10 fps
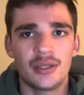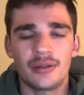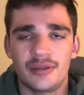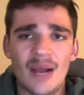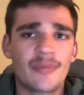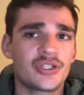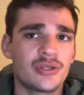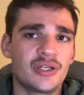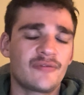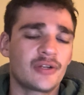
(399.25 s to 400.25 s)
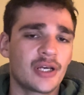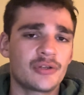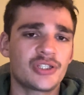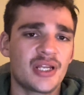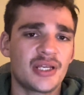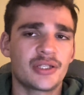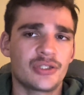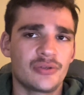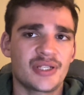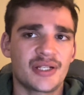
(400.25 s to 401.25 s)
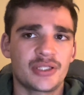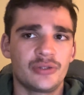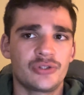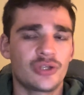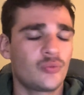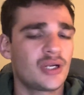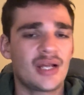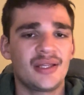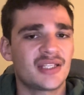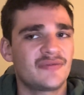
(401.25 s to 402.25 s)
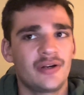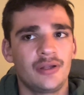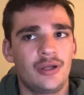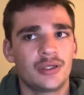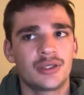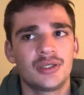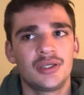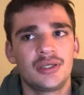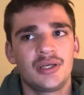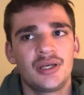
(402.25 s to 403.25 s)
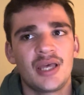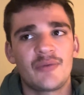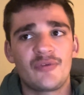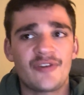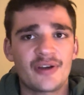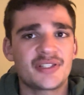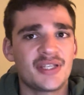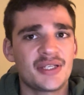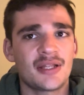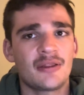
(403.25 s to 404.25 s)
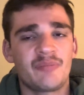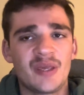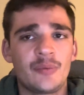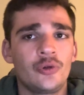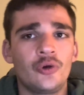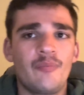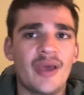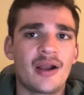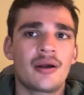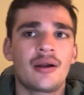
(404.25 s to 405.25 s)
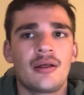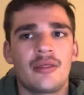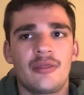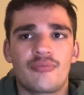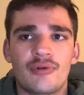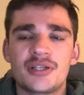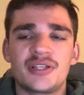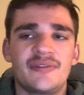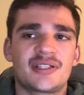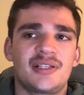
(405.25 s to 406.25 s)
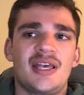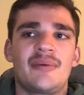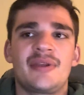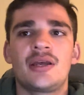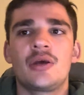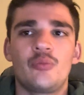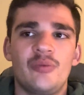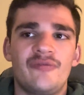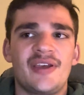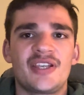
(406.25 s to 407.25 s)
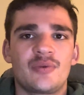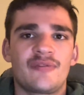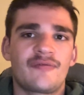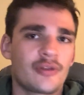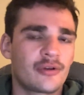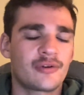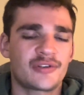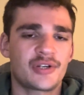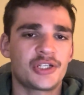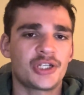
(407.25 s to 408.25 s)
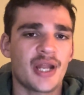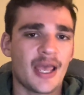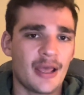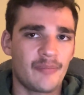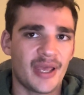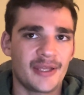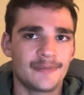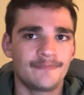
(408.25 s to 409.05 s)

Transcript: The opportunity for negotiating a two-state solution will not last very long. If we fail to seize it, the people who bear the brunt of this calamity will be faced with further frustration and pain.